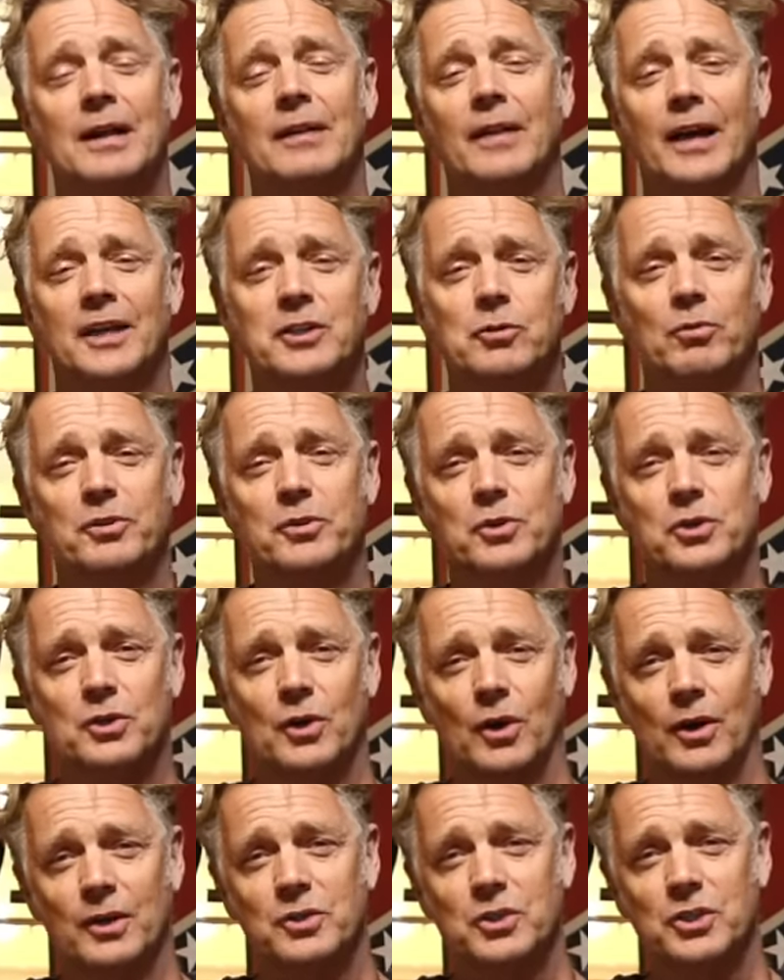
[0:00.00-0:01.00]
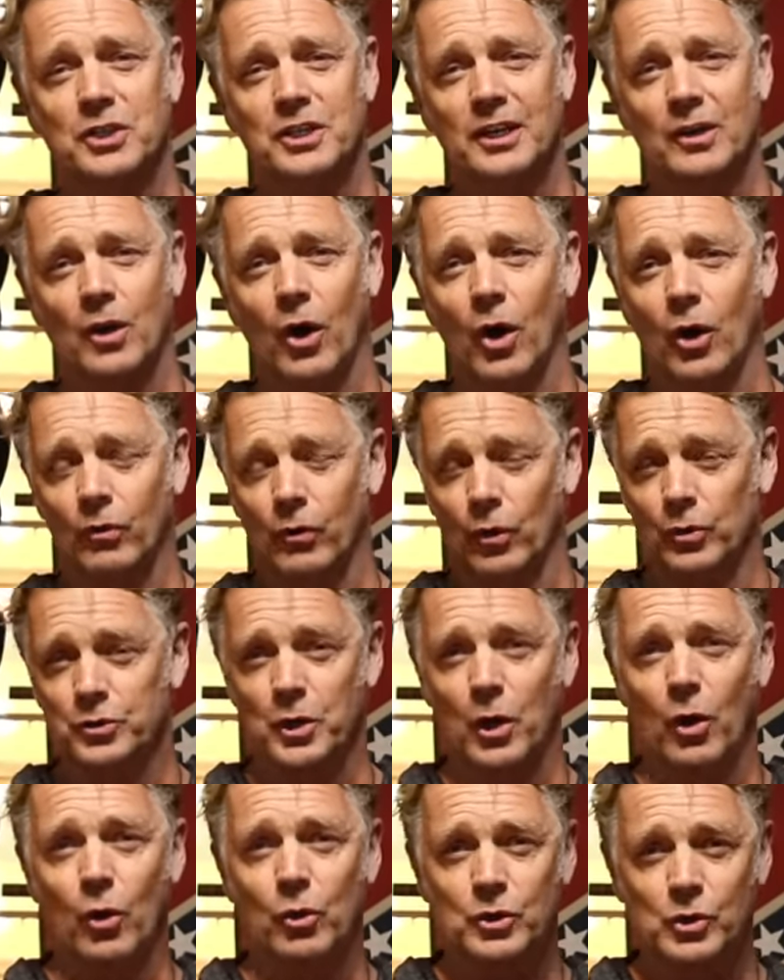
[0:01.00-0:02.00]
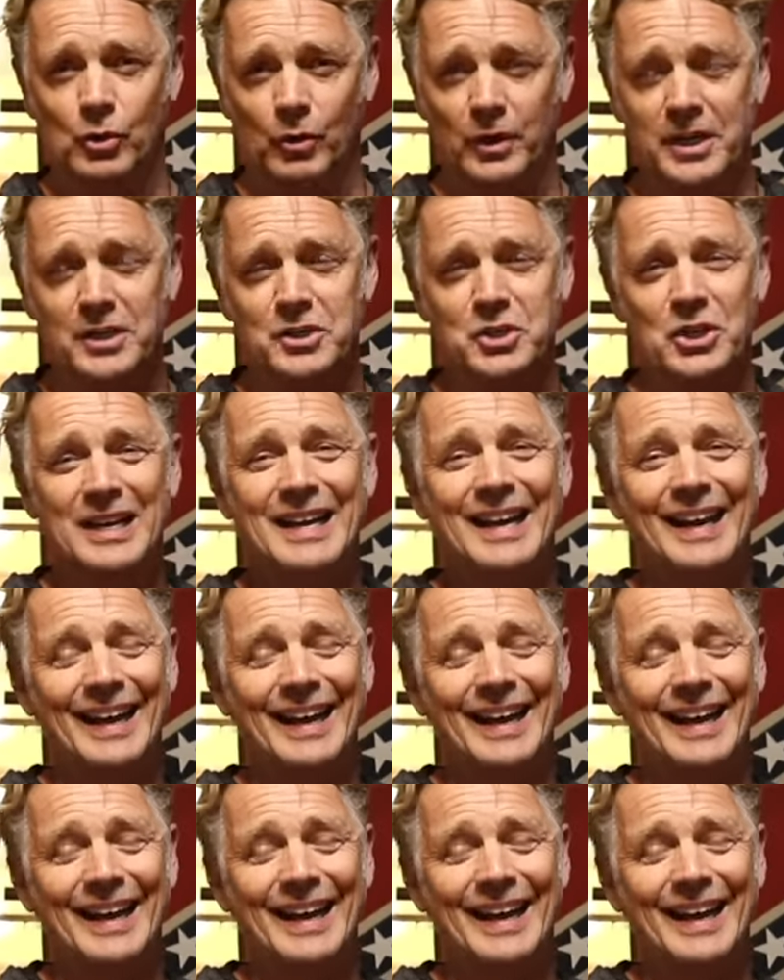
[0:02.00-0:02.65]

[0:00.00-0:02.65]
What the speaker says: That's when you started seeing all those oak trees.